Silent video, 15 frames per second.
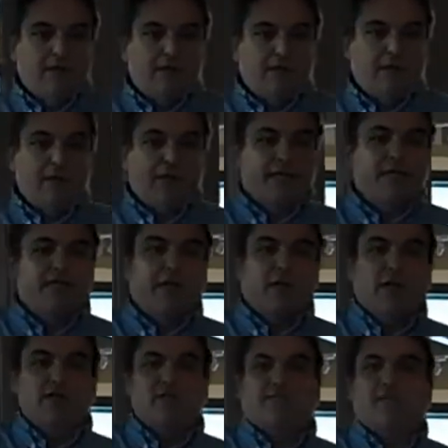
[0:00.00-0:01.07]
2 weeks ago,
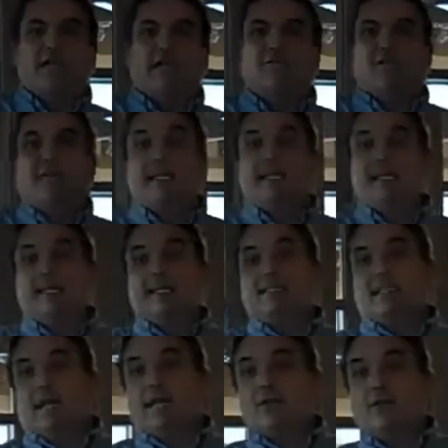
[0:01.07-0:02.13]
I was running a meeting and
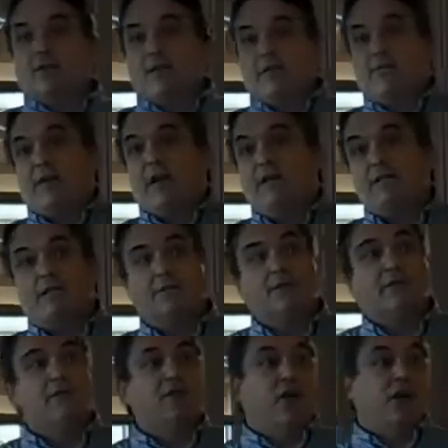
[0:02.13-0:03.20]
Dr. Peter Vajda
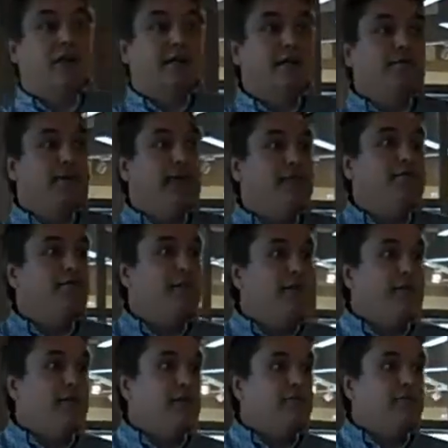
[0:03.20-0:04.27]
was talking about
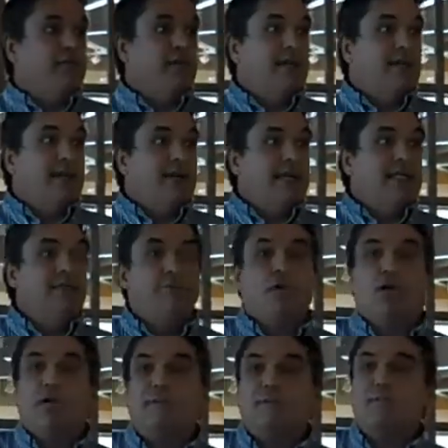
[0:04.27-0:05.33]
fear. And he
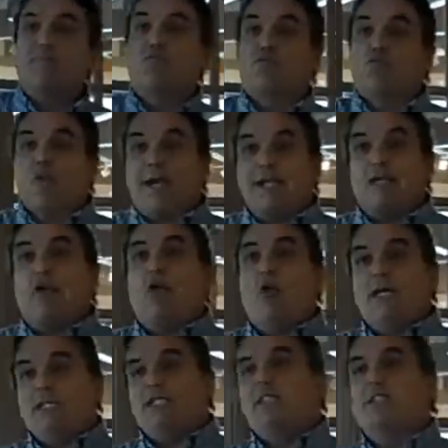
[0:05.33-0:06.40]
brought up some great
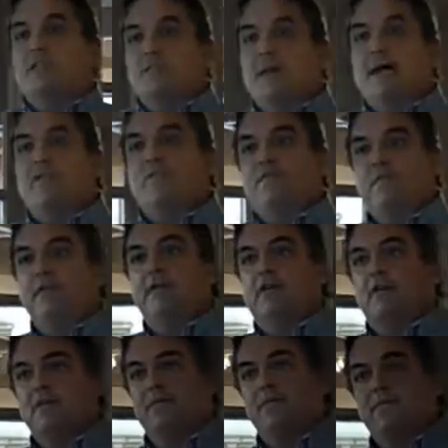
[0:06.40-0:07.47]
questions about
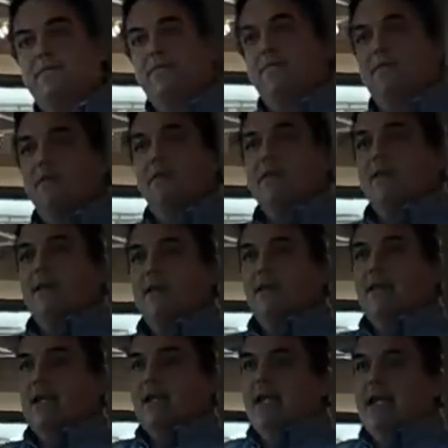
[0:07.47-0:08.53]
fear.
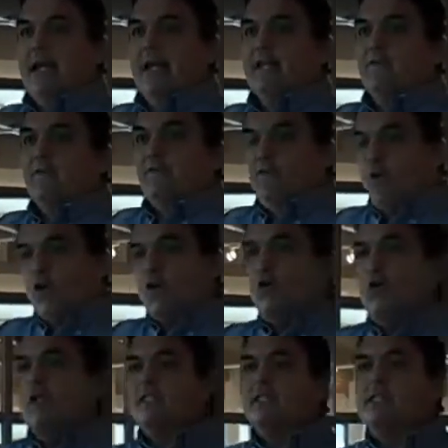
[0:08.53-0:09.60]
And four
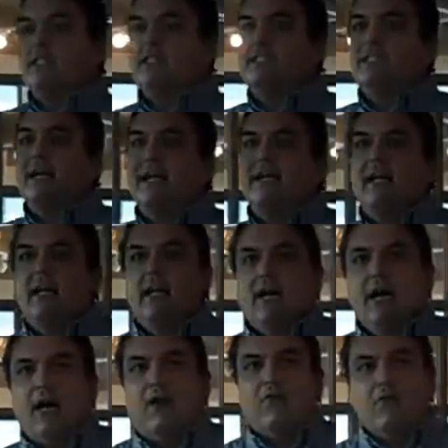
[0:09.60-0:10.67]
questions that
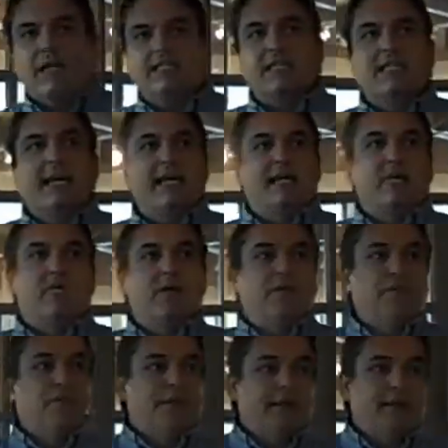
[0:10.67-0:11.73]
resonated
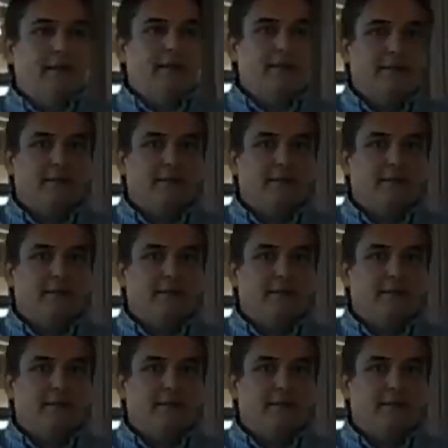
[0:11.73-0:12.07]
with me